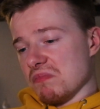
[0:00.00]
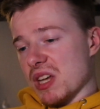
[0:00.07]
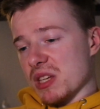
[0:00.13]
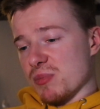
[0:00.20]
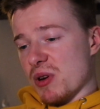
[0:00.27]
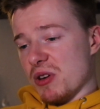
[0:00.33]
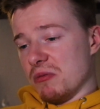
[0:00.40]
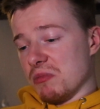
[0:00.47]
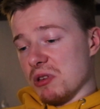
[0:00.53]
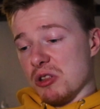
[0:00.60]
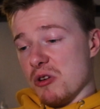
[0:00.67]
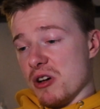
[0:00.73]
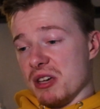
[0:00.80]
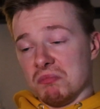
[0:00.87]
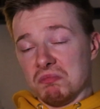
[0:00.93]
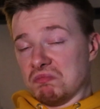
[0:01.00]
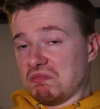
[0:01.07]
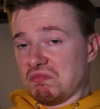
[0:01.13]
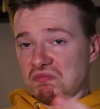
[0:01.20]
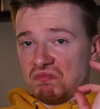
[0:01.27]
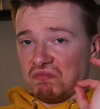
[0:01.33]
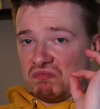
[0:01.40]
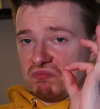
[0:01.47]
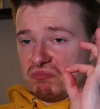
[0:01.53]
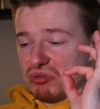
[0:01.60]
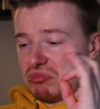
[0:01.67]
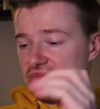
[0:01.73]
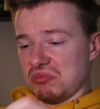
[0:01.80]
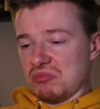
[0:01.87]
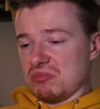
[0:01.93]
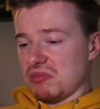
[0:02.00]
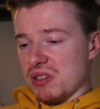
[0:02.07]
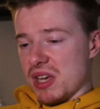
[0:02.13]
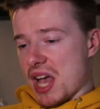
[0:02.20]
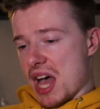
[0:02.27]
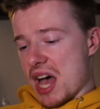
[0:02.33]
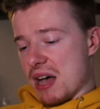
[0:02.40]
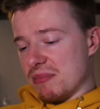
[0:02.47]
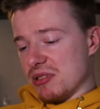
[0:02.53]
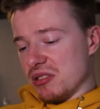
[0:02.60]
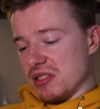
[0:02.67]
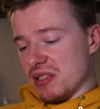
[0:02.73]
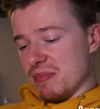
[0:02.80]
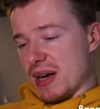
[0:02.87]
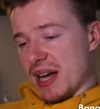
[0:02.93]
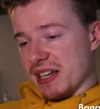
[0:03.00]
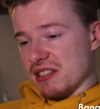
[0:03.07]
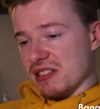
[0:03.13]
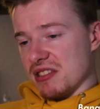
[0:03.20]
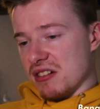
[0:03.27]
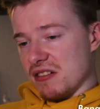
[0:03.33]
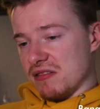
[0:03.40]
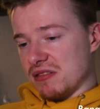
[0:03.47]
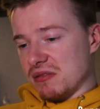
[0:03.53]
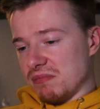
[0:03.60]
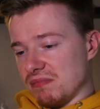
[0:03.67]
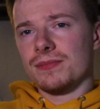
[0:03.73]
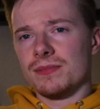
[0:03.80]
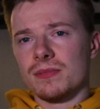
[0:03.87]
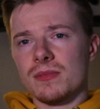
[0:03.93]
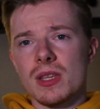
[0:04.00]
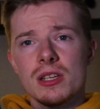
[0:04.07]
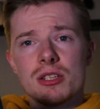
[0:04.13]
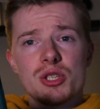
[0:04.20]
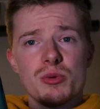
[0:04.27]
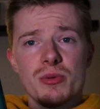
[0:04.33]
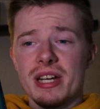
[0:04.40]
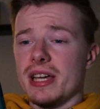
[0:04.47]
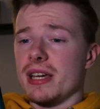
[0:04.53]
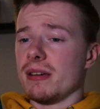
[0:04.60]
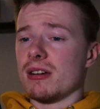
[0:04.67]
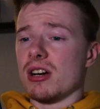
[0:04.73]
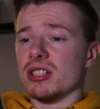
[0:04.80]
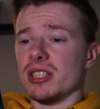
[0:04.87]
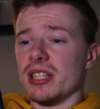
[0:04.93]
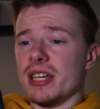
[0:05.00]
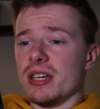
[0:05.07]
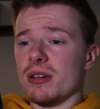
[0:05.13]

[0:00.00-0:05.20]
brilliant. Chloe, absolutely banging stuff. So we're currently